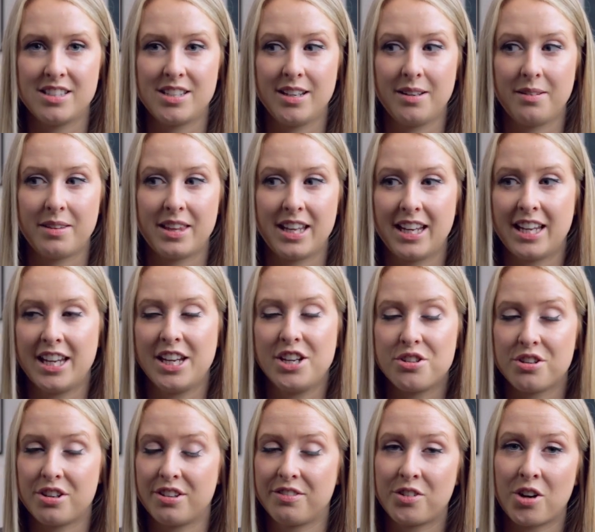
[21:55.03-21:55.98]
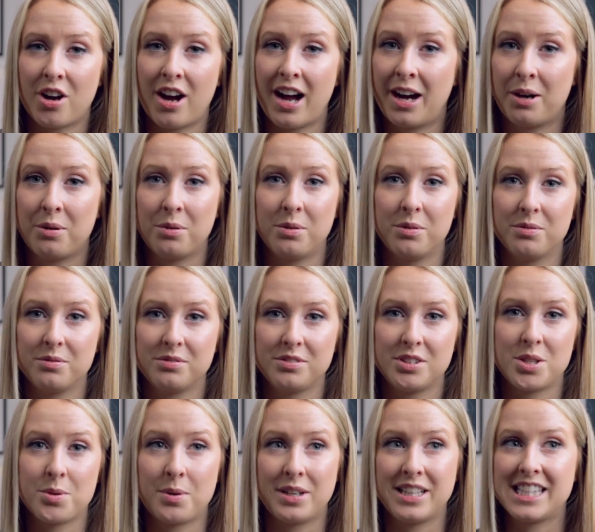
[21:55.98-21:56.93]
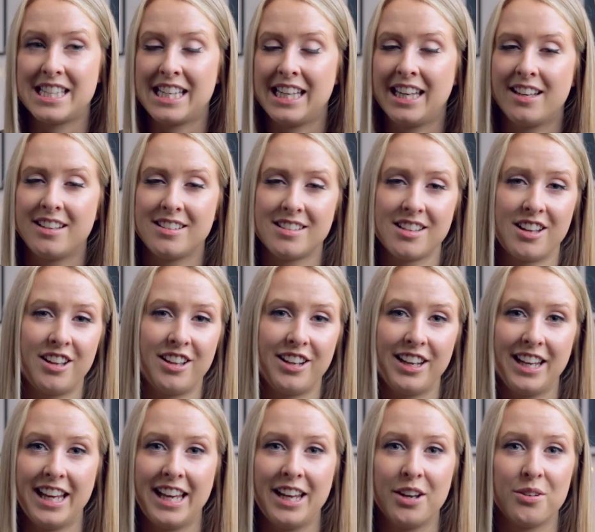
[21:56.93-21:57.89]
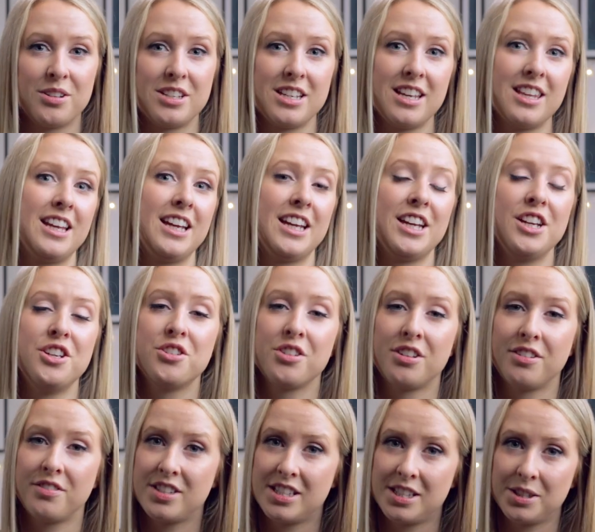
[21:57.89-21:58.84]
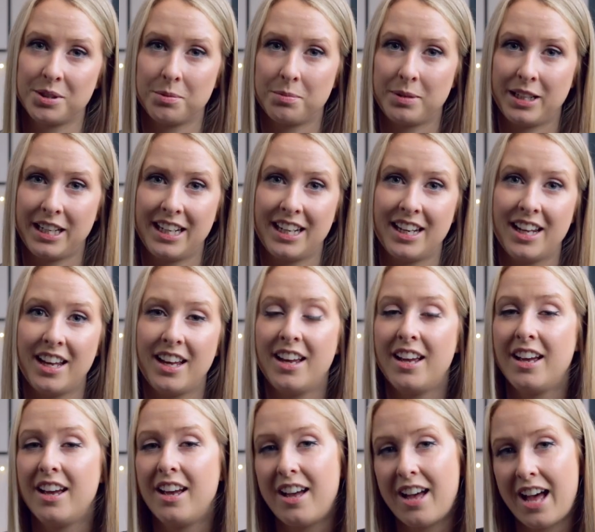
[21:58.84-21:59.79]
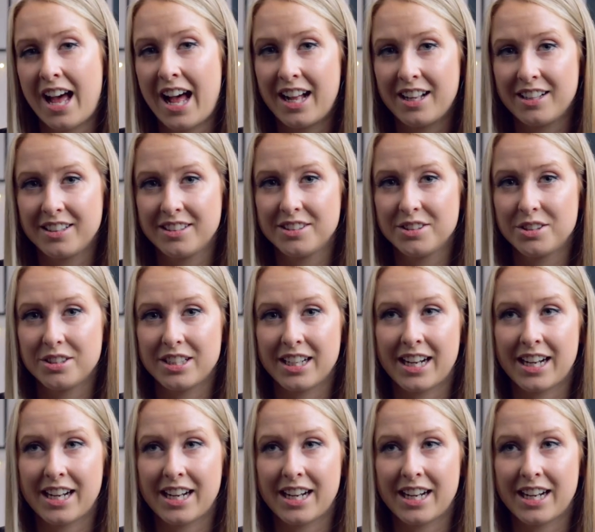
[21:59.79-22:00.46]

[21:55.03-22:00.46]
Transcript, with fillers: Do you think he should have got out 20 years early or do you think he should have still been held